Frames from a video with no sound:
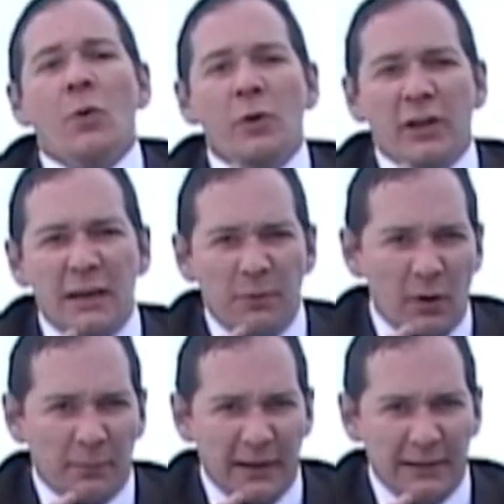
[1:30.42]
We'll keep you
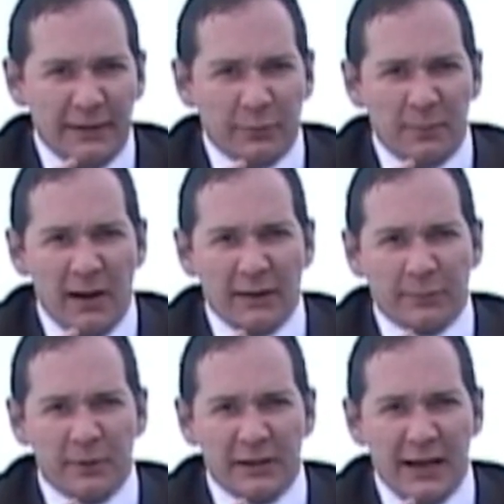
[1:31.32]
updated as we
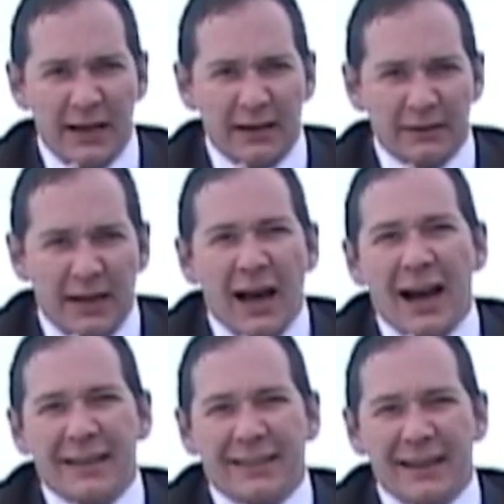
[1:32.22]
possibly can.
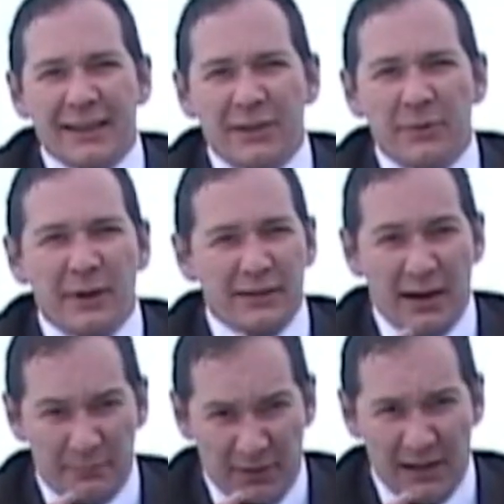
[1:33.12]
I thank you, and
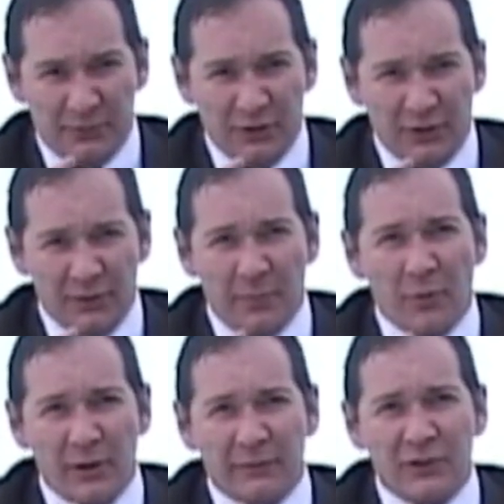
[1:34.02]
I'm Bob Sugar
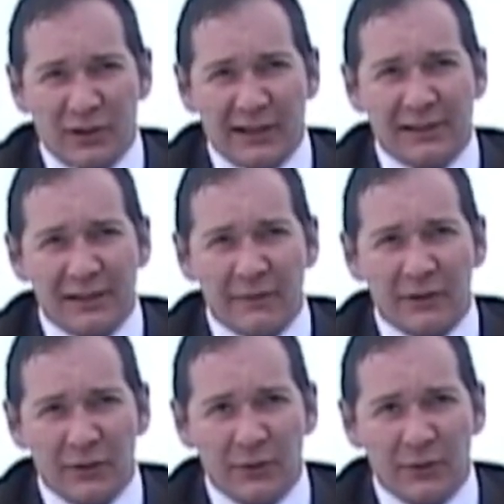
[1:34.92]
reporting for Channel 11